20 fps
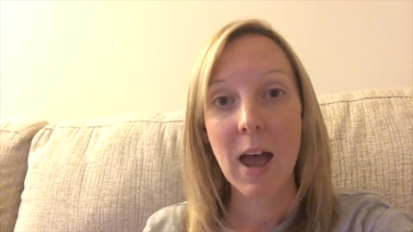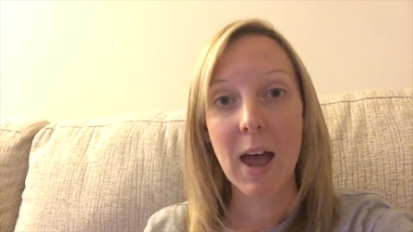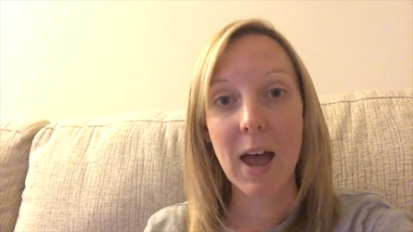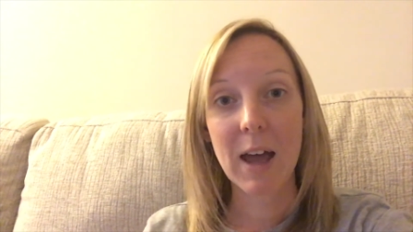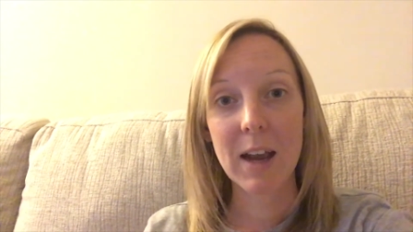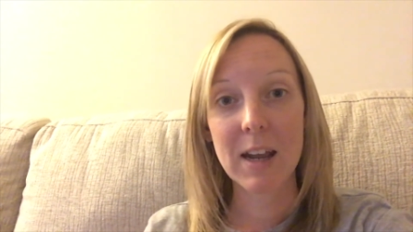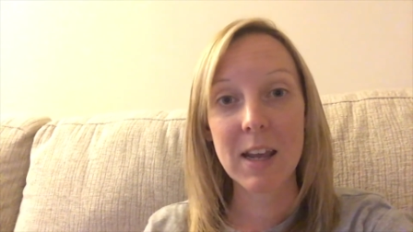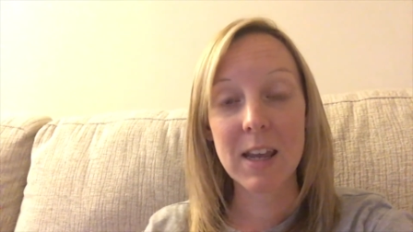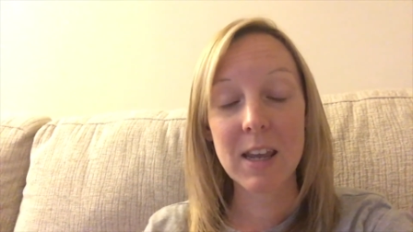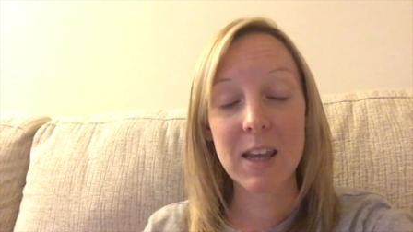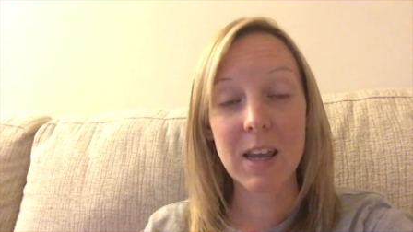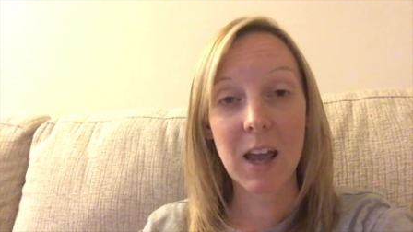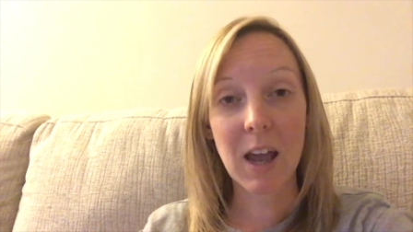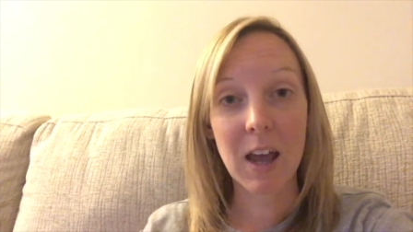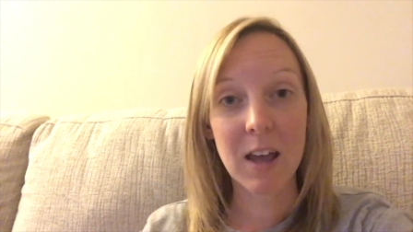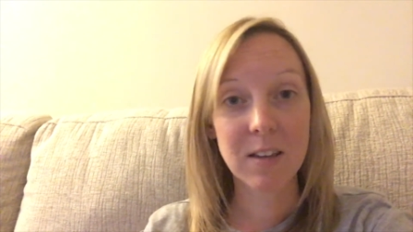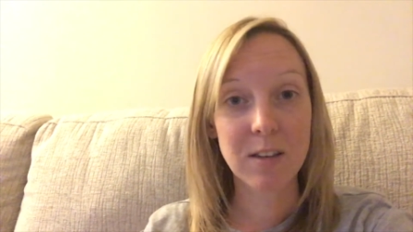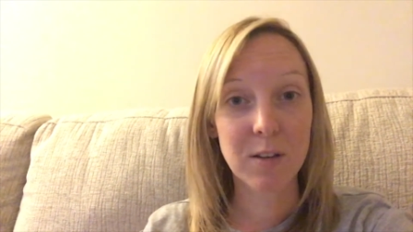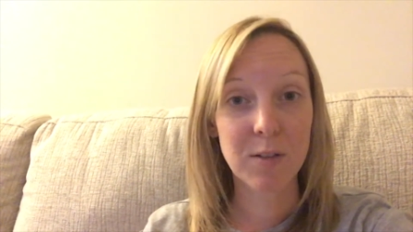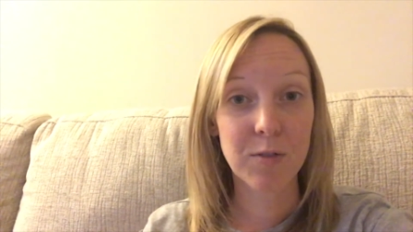And he
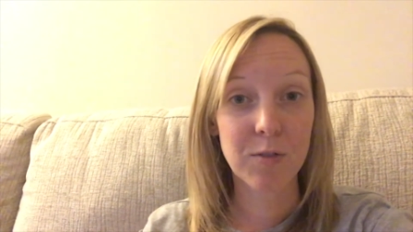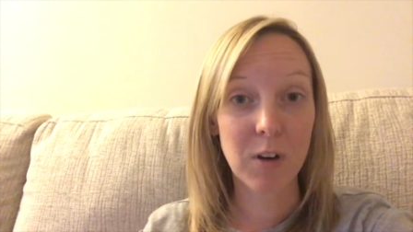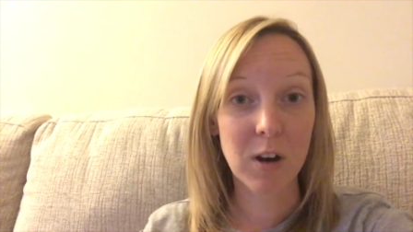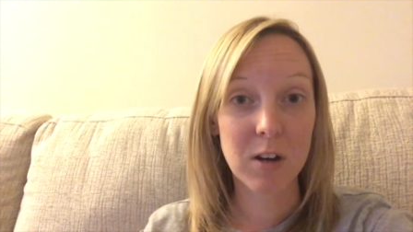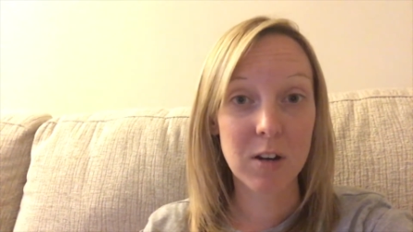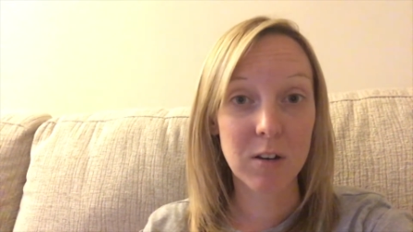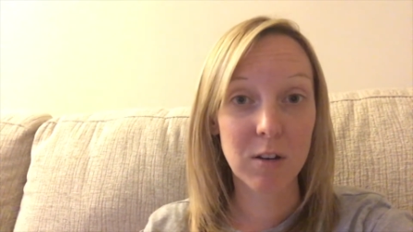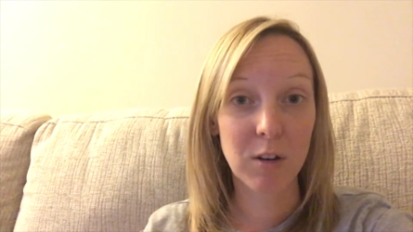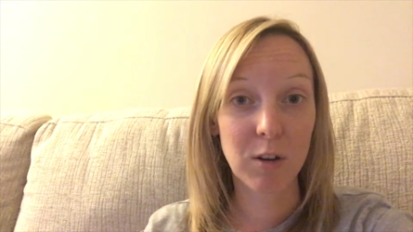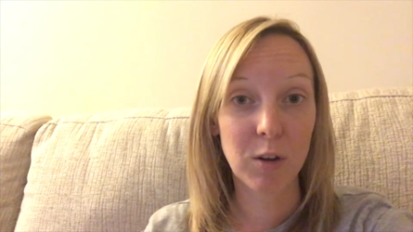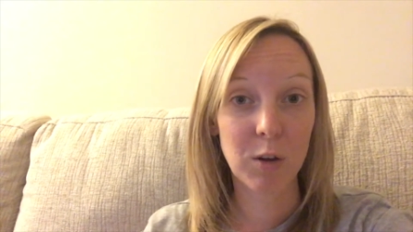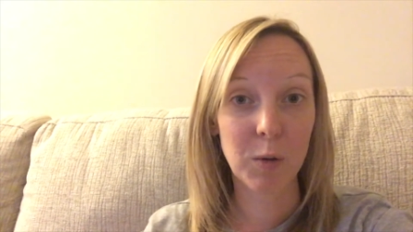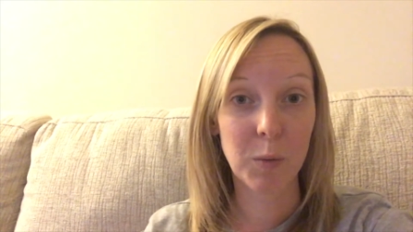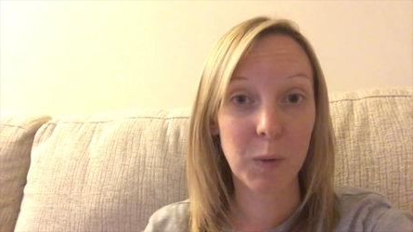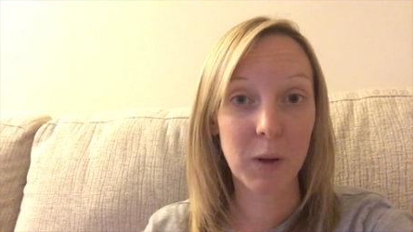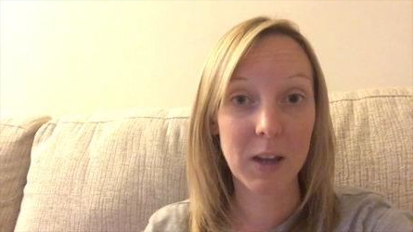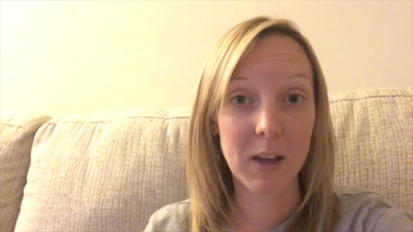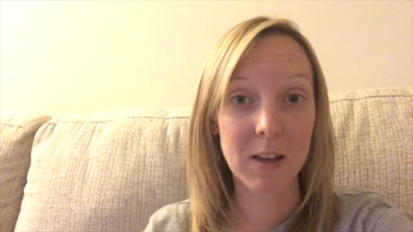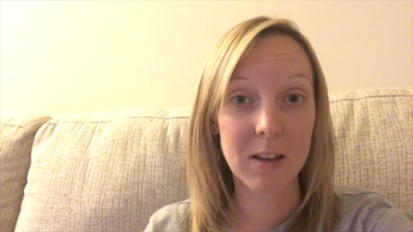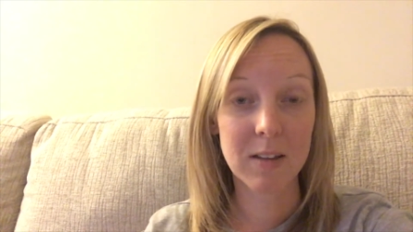has a friend who
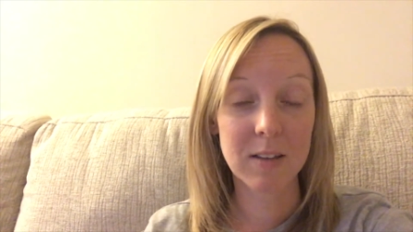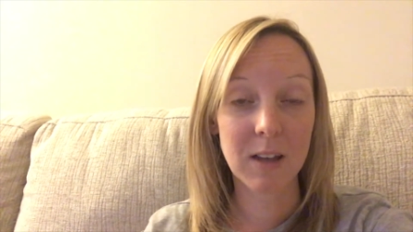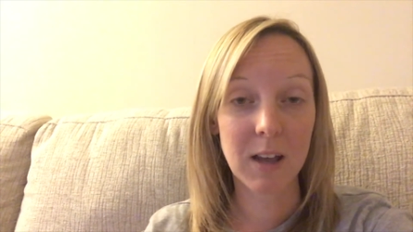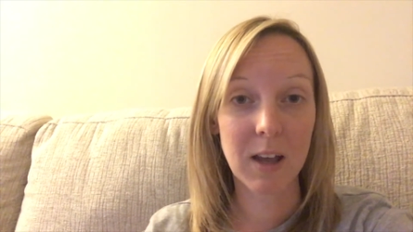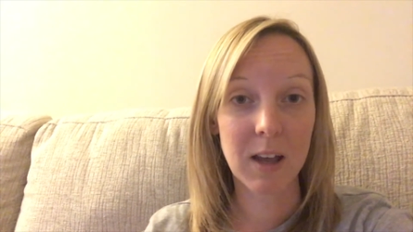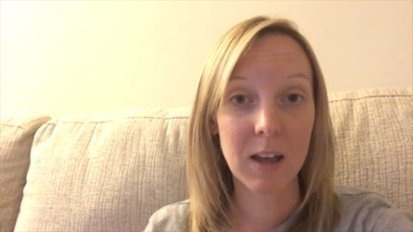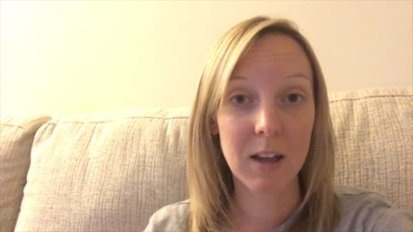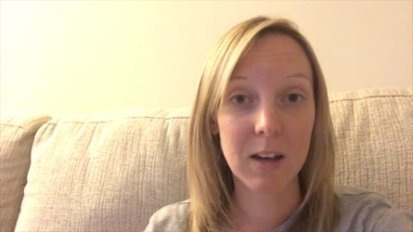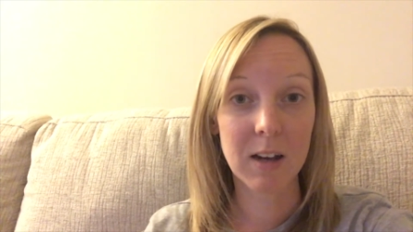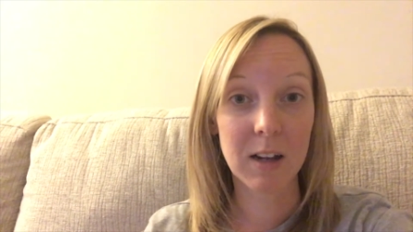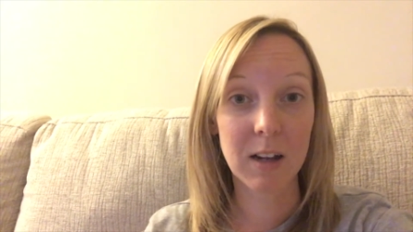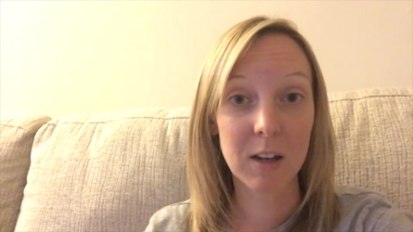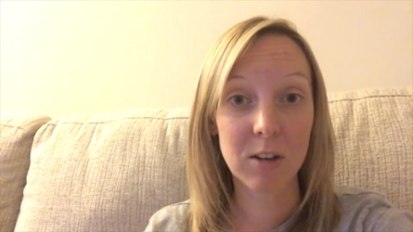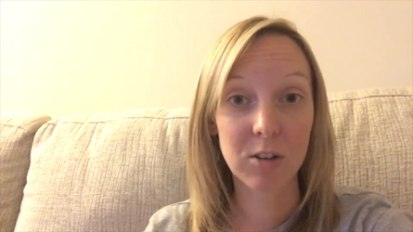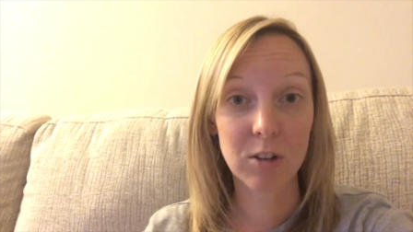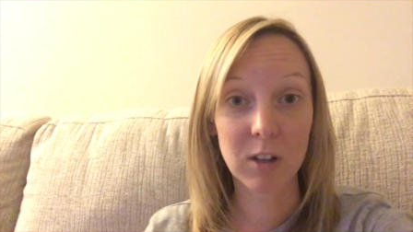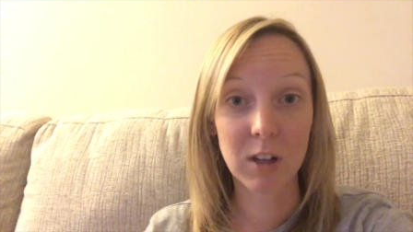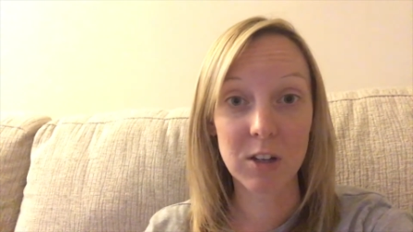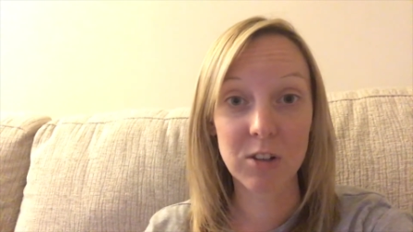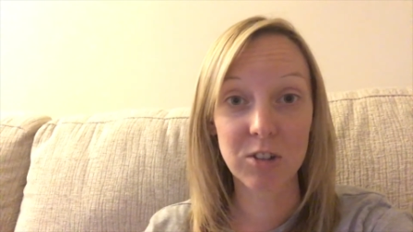is an
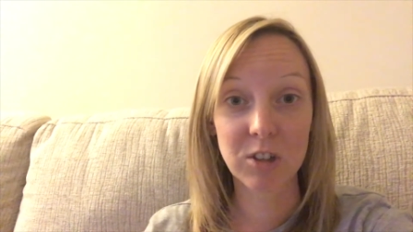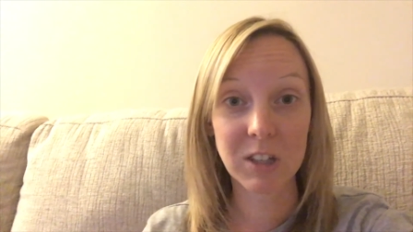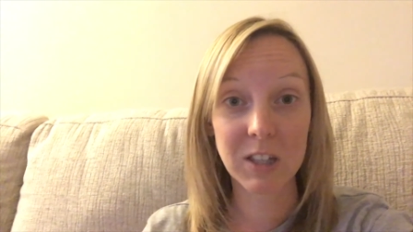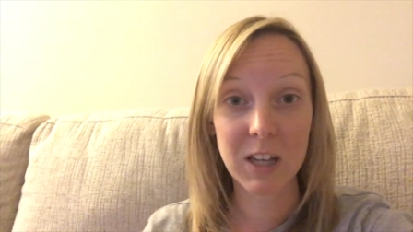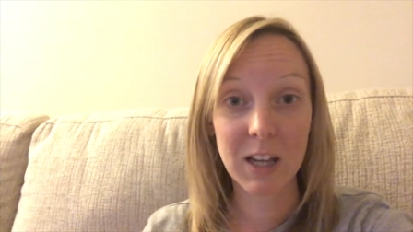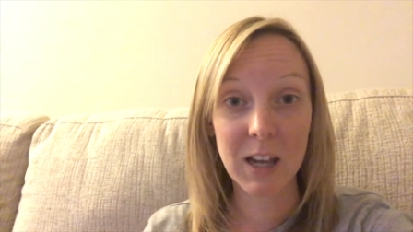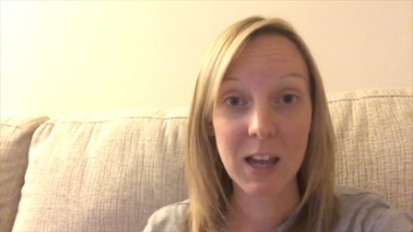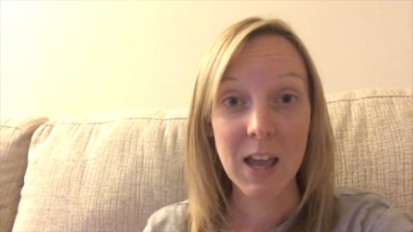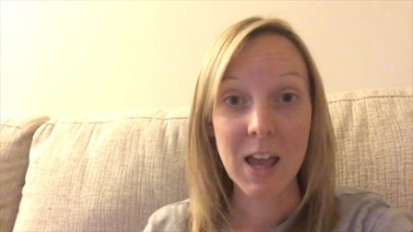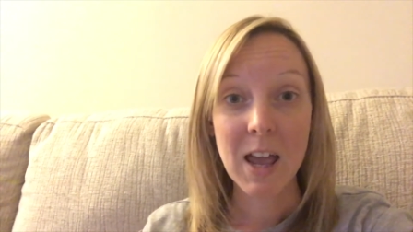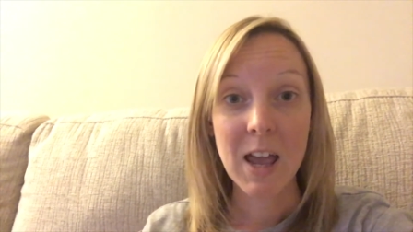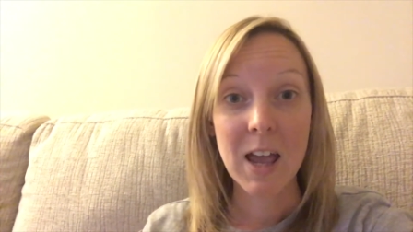electrical engineer,